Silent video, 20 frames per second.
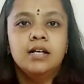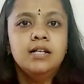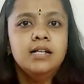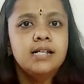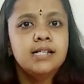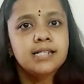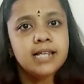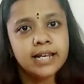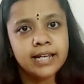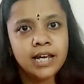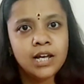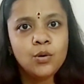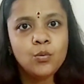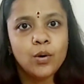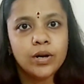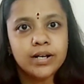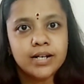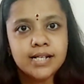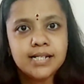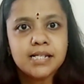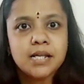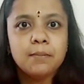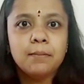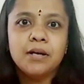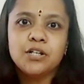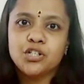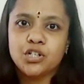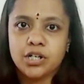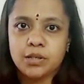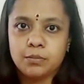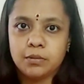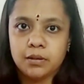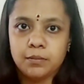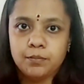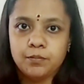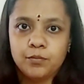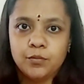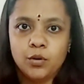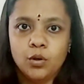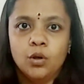Second one is measurable.
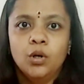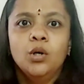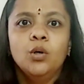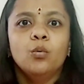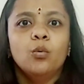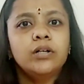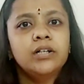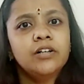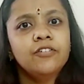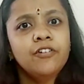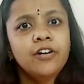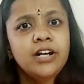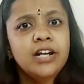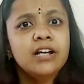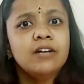Whatever,